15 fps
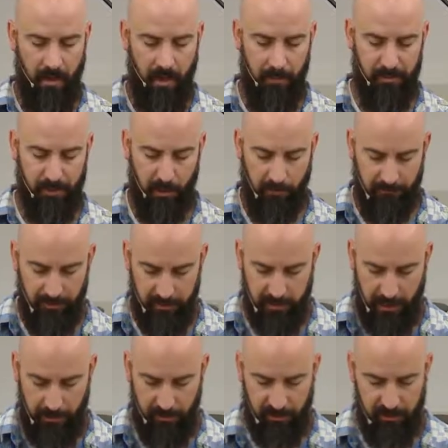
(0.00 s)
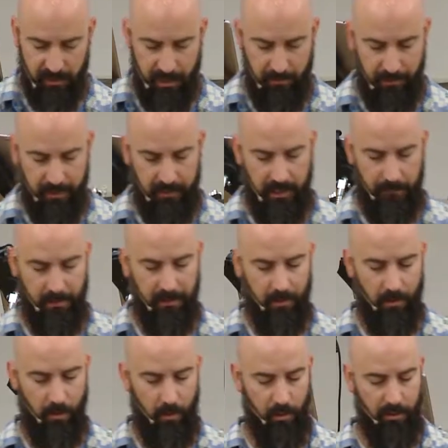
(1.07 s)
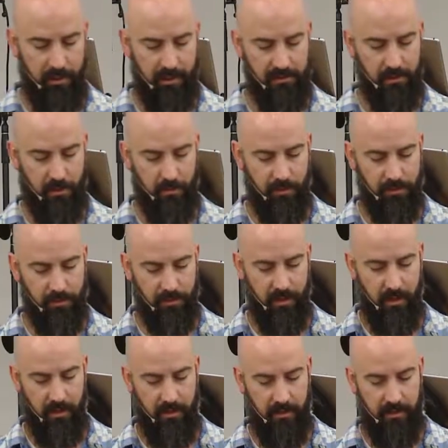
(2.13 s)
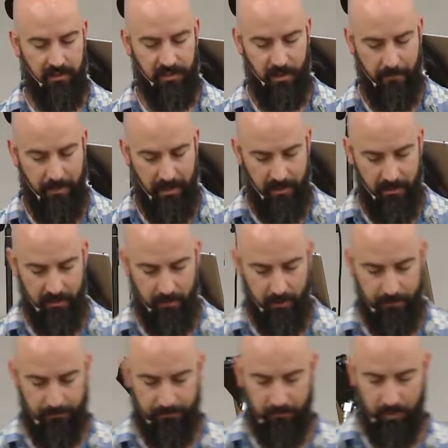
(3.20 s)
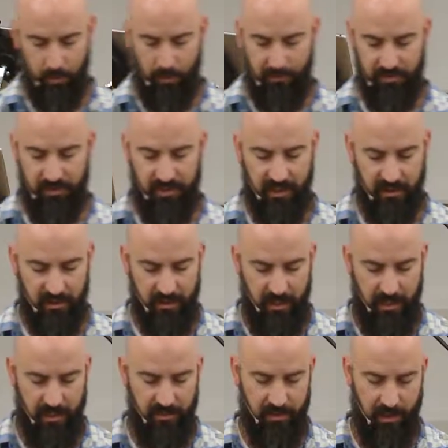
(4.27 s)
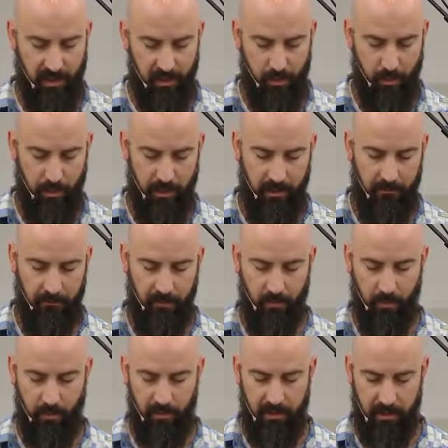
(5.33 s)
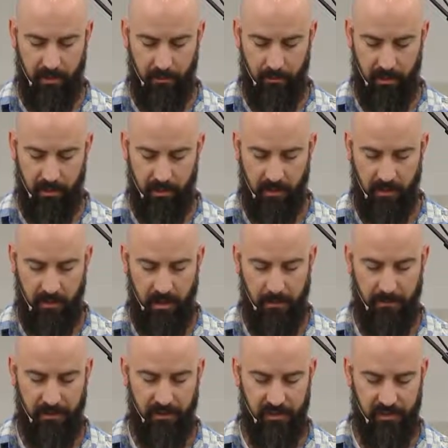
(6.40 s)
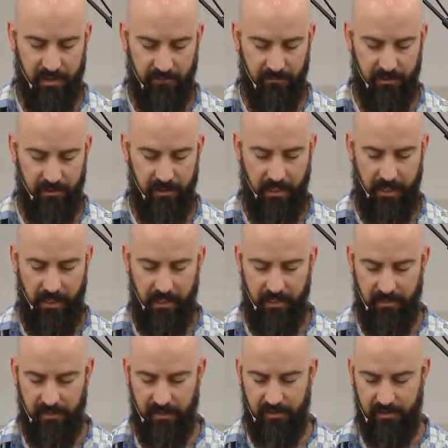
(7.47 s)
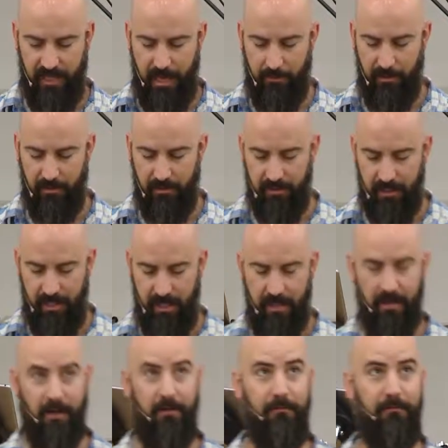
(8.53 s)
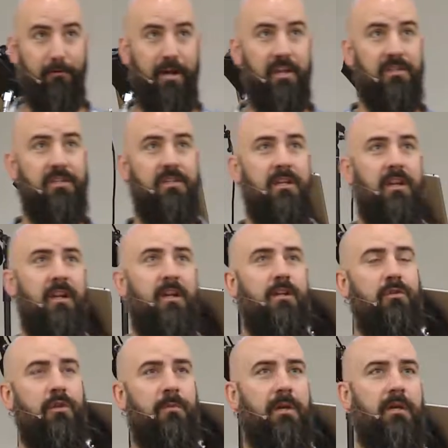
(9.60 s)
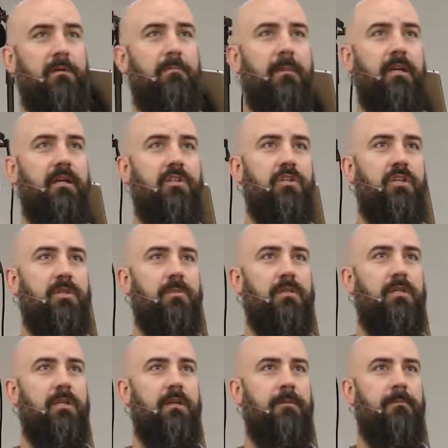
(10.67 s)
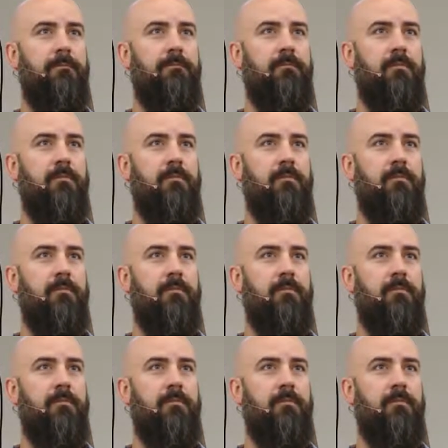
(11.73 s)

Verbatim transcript: Observe the Sabbath day by keeping it holy as the Lord your God has commanded you. You have six days each week for your ordinary work, but the seventh day is a Sabbath day of rest. Do you want me to make adjustments here?